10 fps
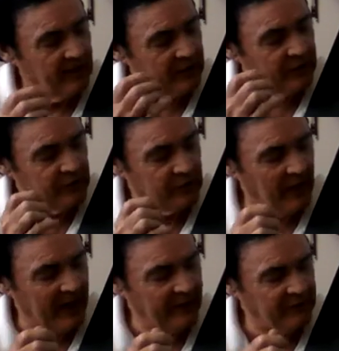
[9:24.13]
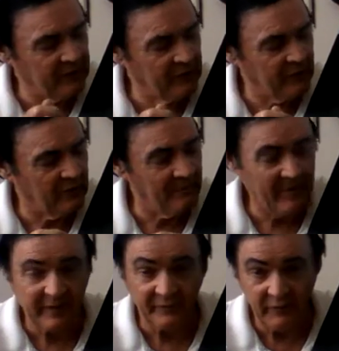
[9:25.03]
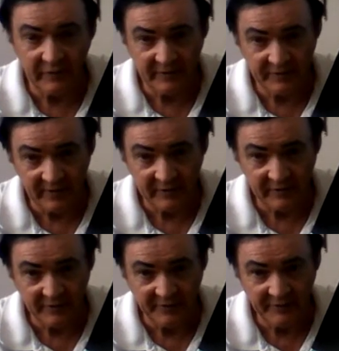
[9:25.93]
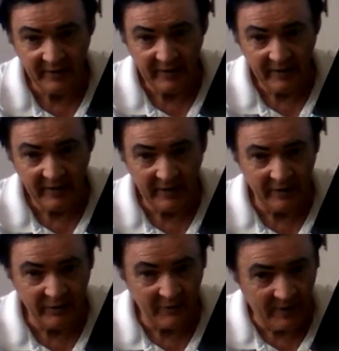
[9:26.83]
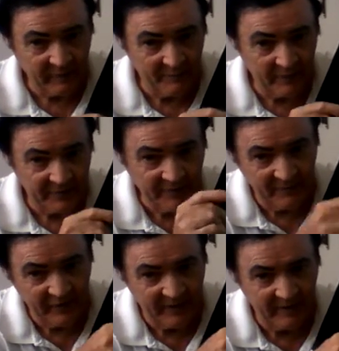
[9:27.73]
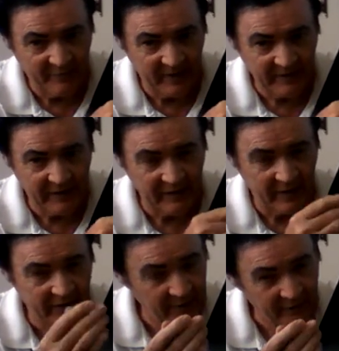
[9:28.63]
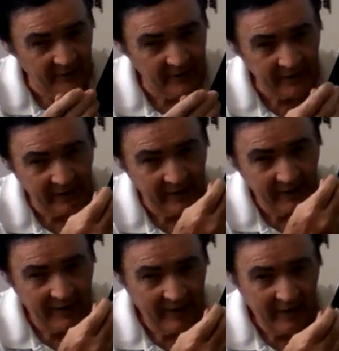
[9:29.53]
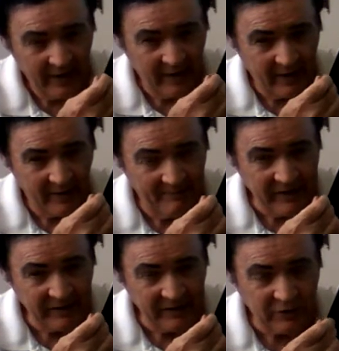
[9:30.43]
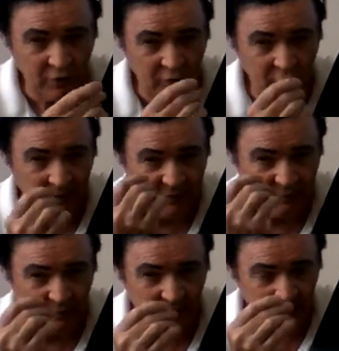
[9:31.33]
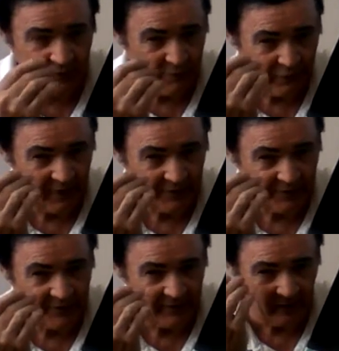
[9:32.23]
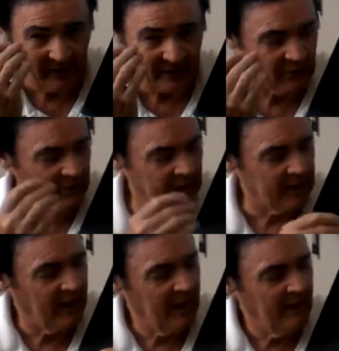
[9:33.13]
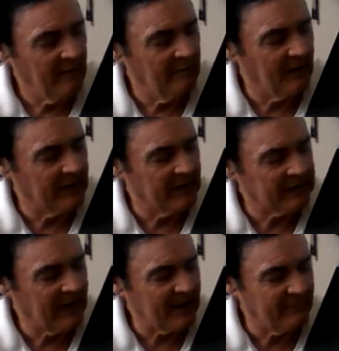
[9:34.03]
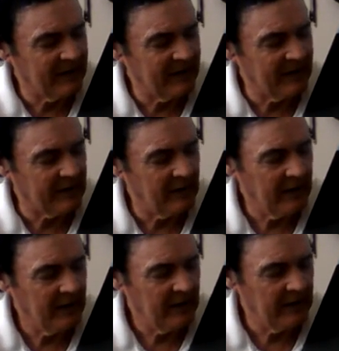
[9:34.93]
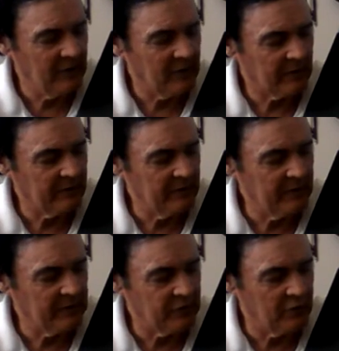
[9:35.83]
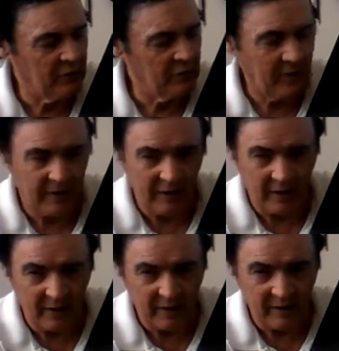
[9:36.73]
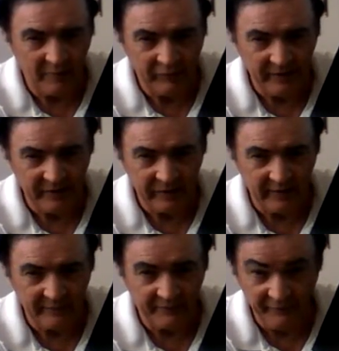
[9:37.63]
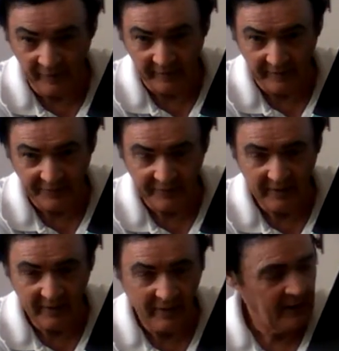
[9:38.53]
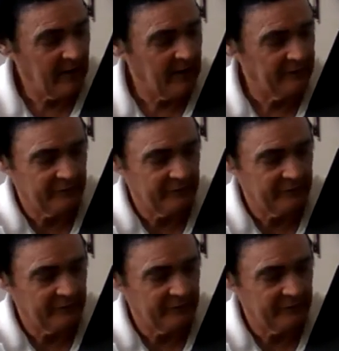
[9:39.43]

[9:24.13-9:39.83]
you have to make a few concessions, and you have to put something in the painting that you didn't really uh, mean to ex- express intellectually, but it's got to be there in order to uh, complete the fullness of